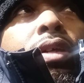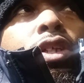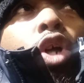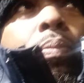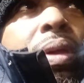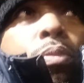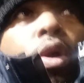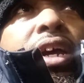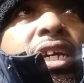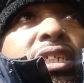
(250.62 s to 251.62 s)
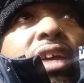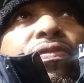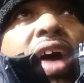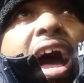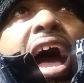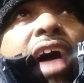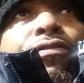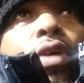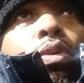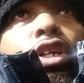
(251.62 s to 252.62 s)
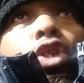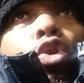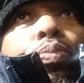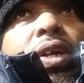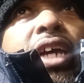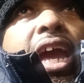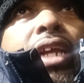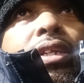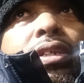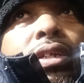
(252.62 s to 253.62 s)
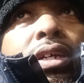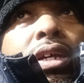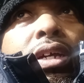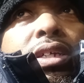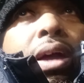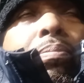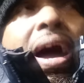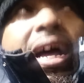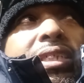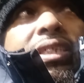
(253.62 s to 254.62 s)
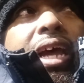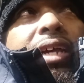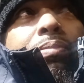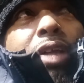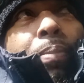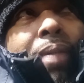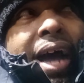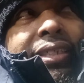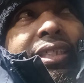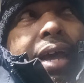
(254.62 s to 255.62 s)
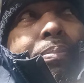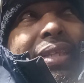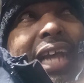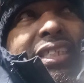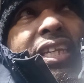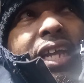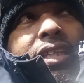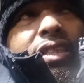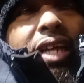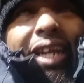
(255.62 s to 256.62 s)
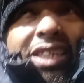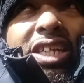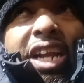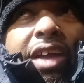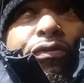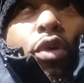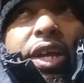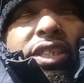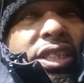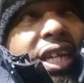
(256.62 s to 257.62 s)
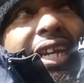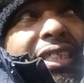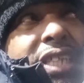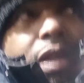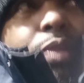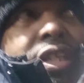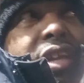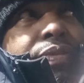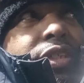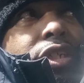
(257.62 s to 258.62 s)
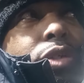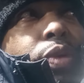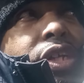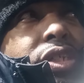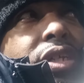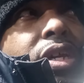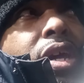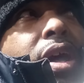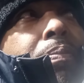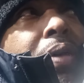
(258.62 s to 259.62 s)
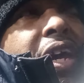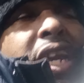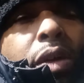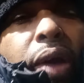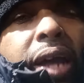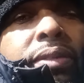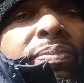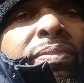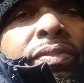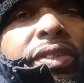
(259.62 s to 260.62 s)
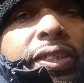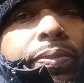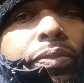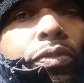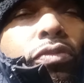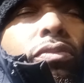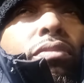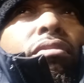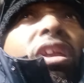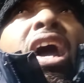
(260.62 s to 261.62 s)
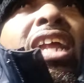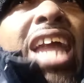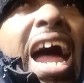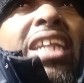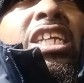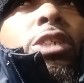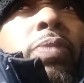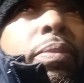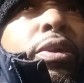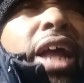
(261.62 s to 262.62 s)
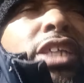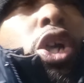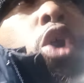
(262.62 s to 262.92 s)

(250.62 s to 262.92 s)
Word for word: it's going to be more easier for iPhone to duplicate your mindset, your mindset. But that's another thing. That's clairvoyancy and that's dealing with a different situation. But anyway, a lot of these people that's